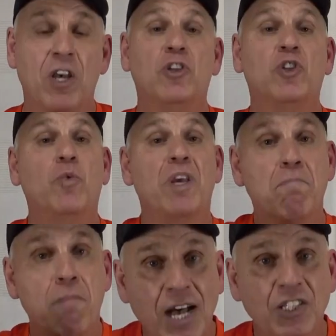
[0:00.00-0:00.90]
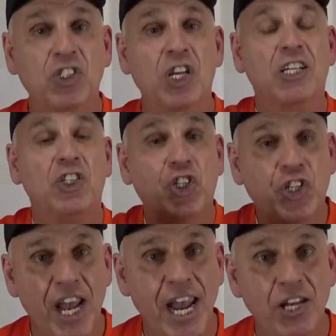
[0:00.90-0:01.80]
So we must
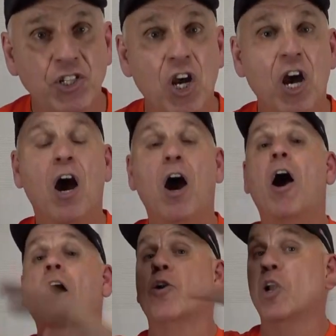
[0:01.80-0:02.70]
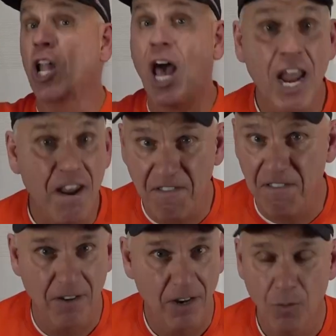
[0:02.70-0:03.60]
change our life.